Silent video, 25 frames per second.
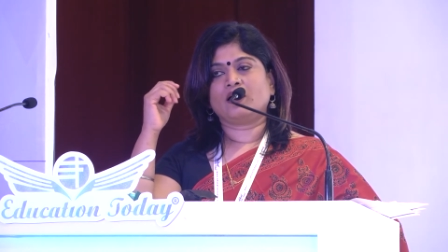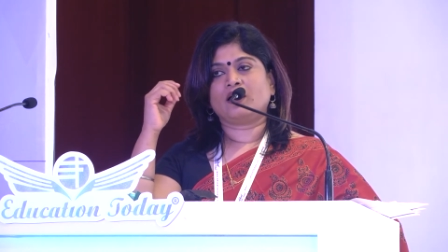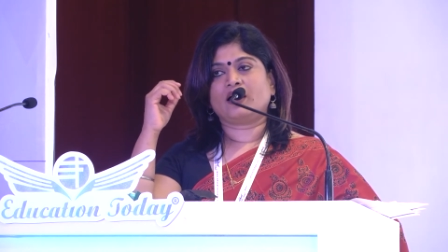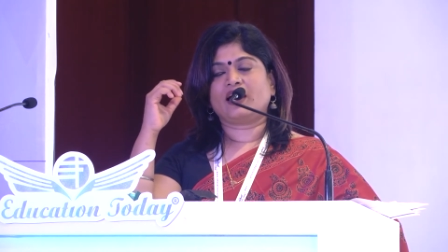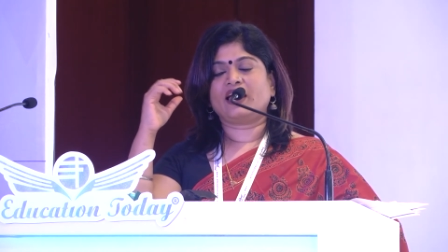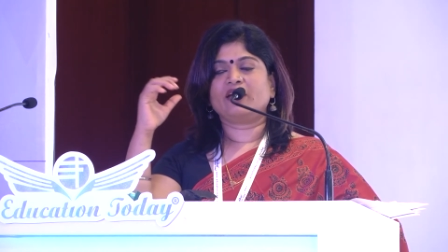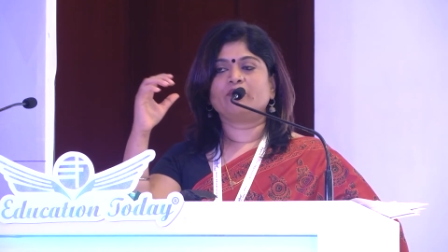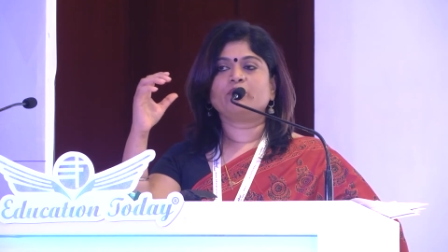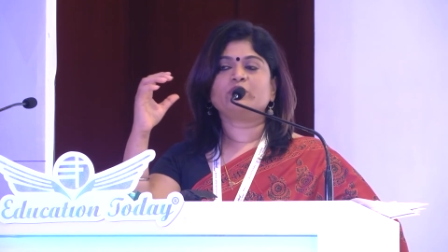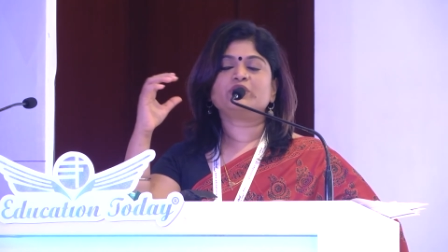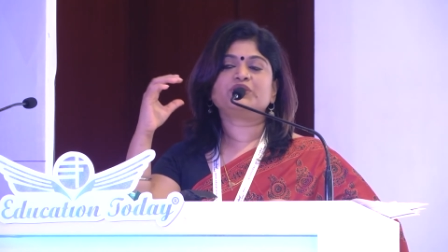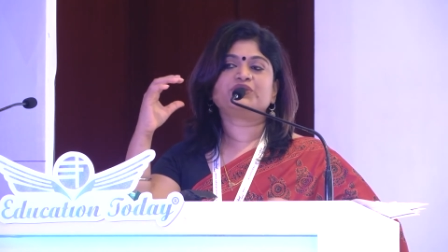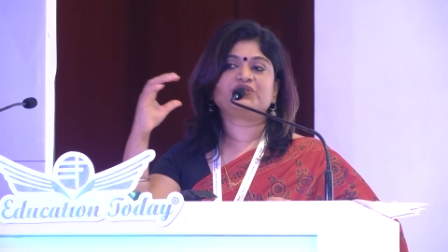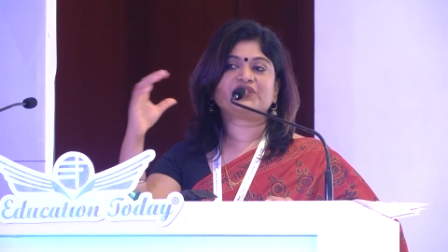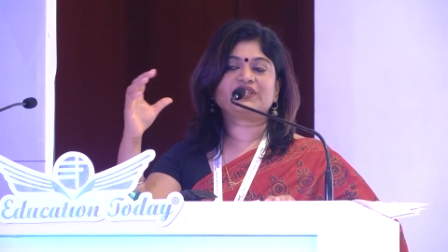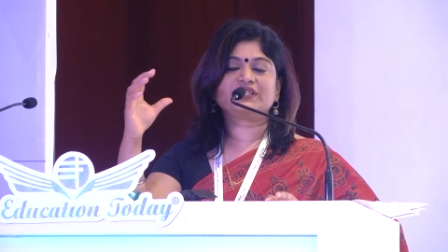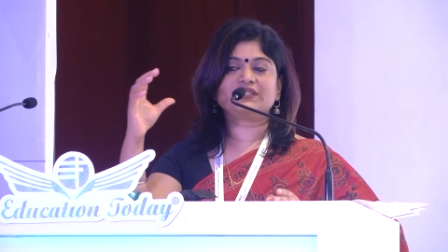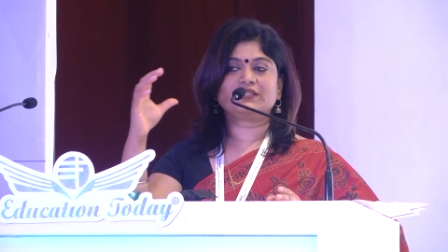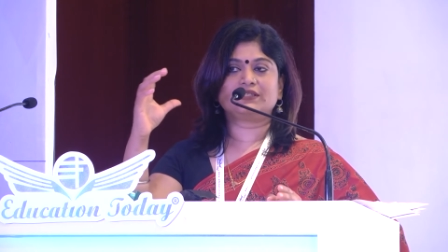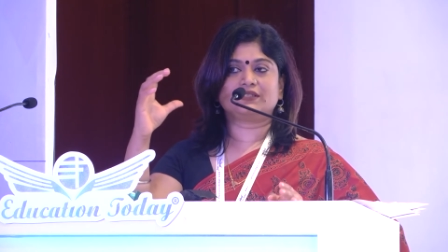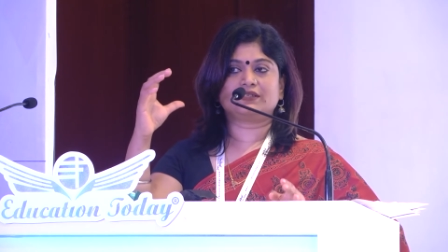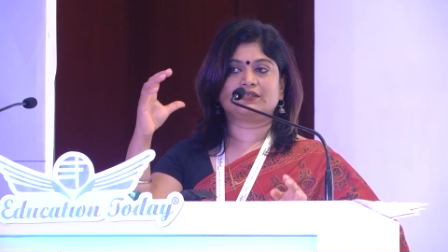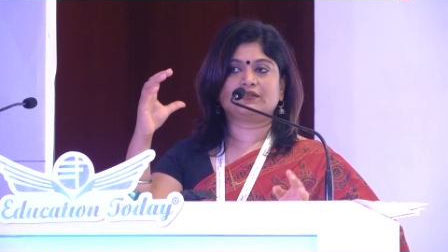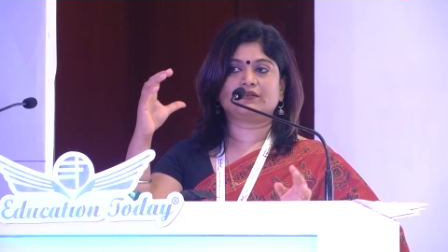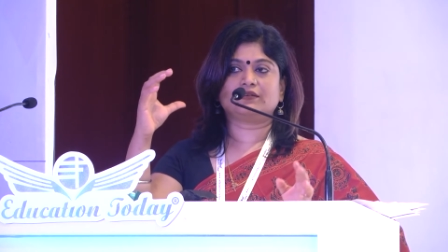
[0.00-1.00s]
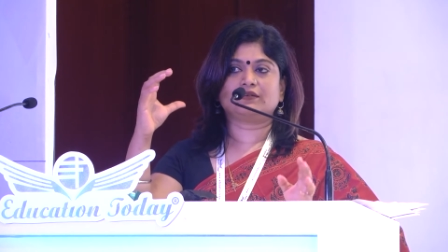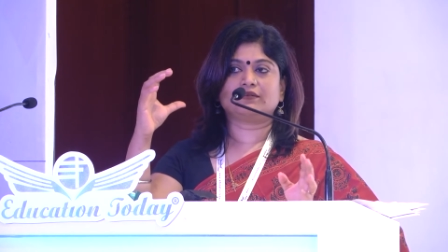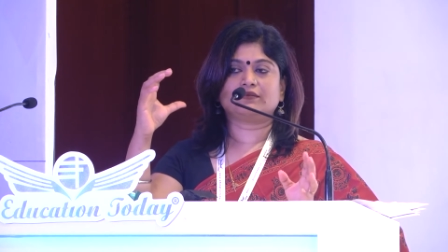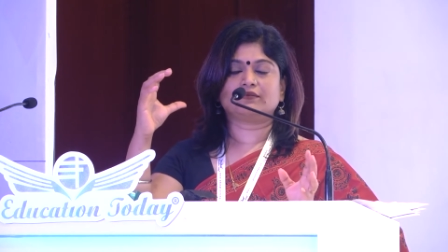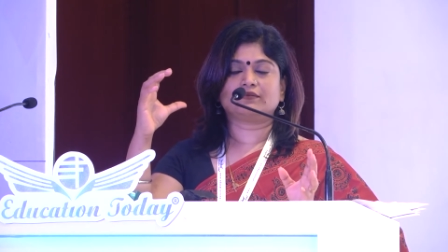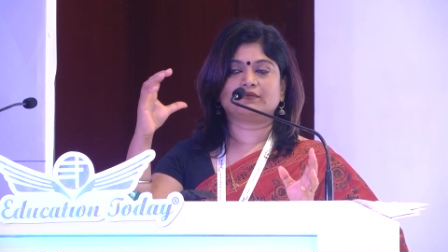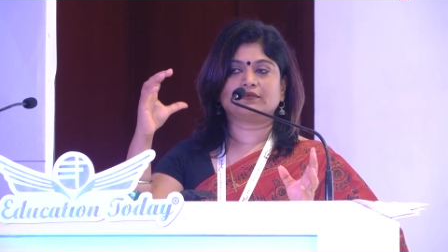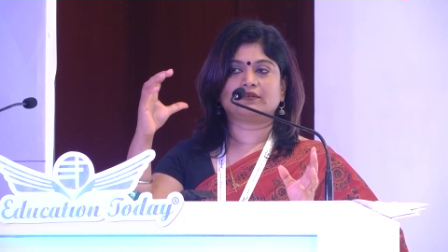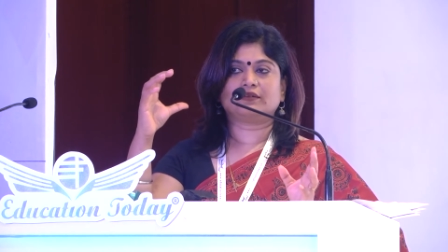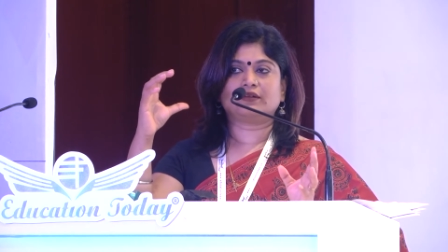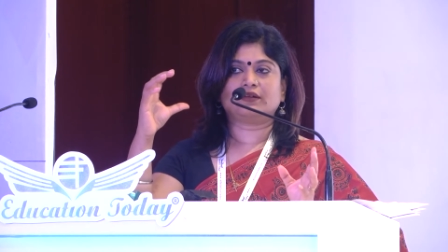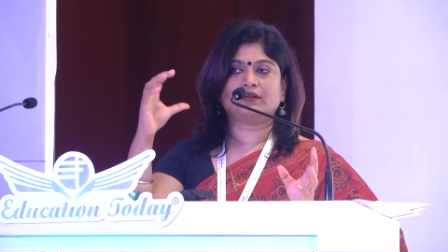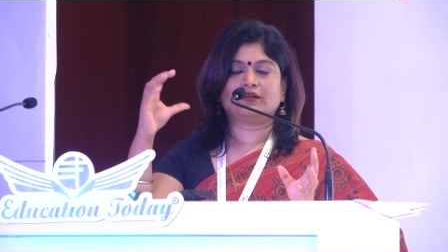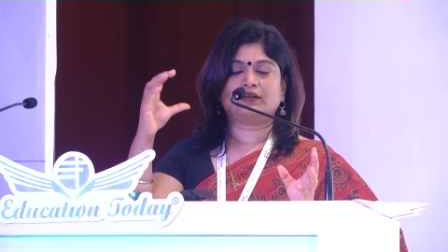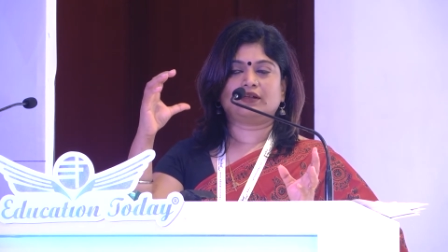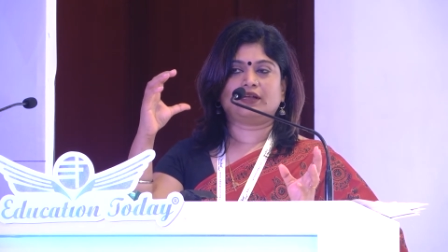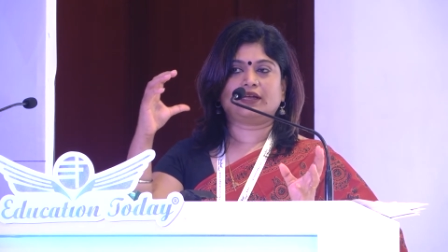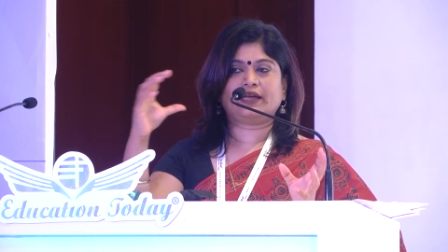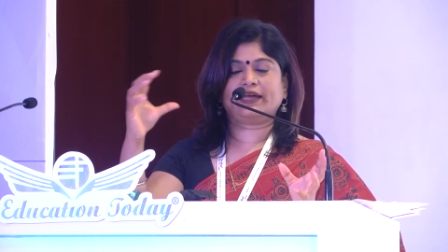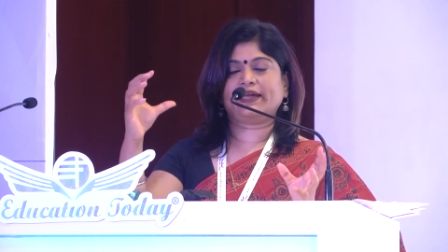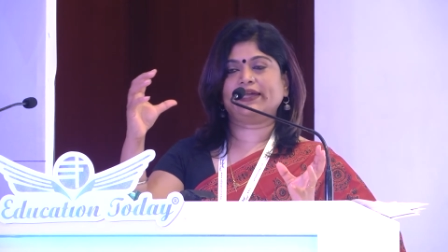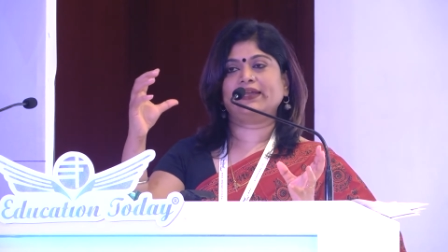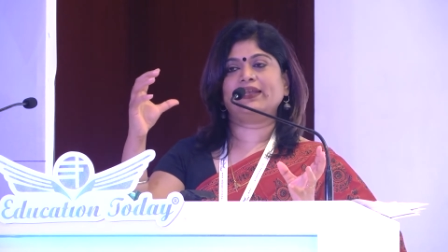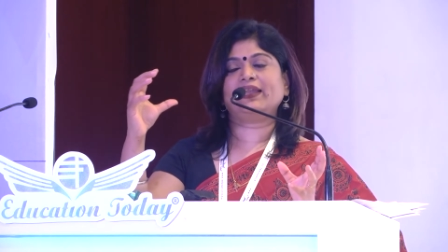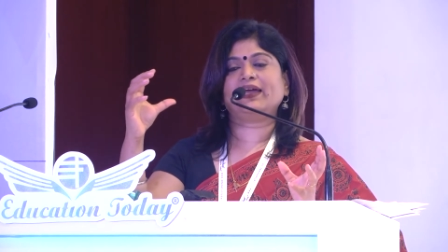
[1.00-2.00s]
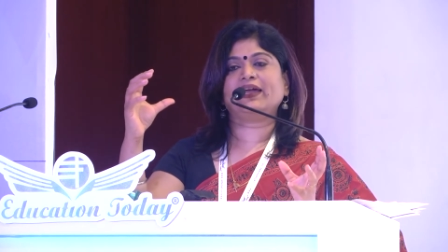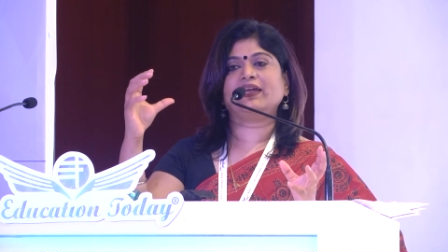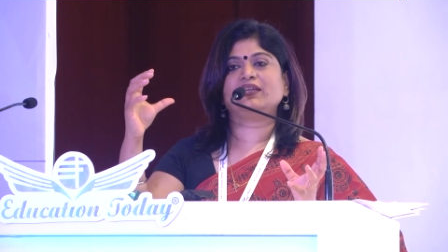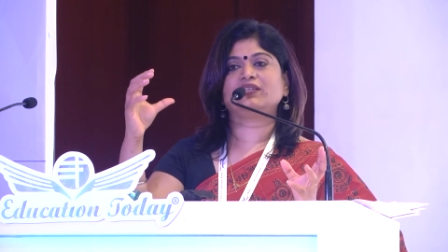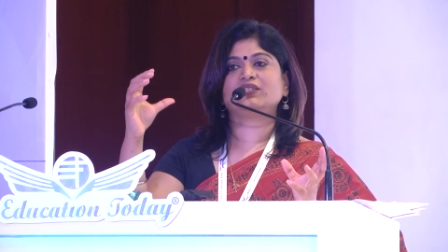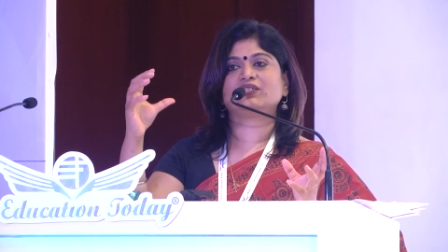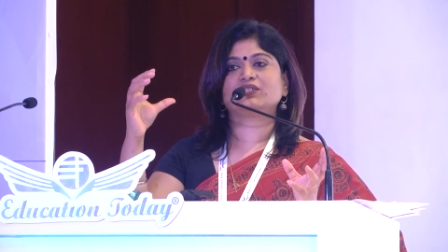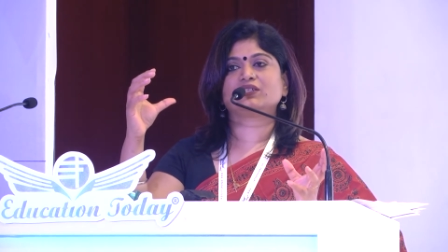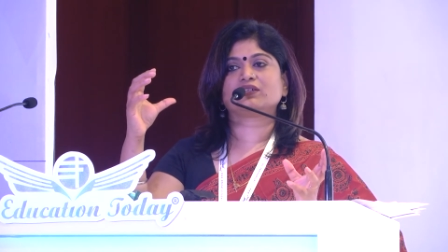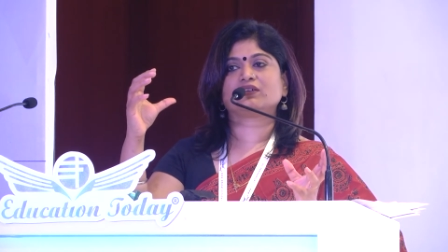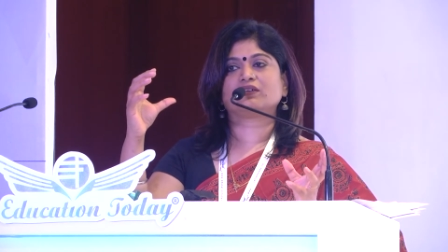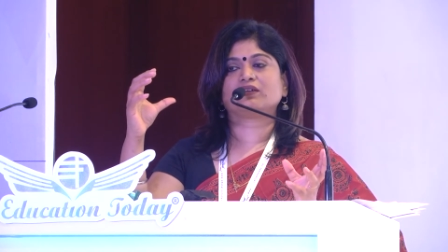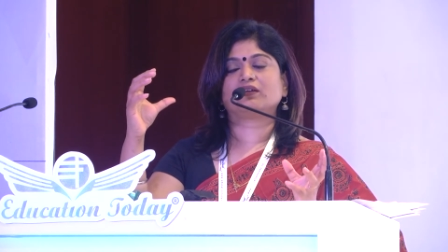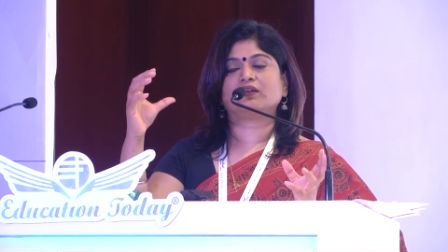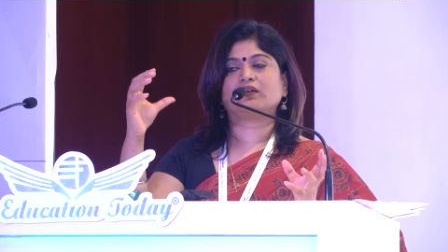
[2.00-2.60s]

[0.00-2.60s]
I would just highlight